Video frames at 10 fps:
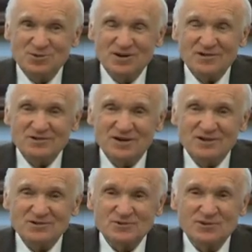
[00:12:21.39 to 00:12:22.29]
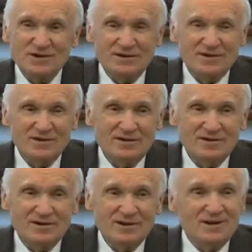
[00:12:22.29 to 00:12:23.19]
the whole group
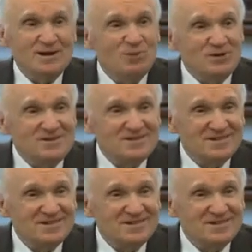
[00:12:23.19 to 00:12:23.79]
of beggars,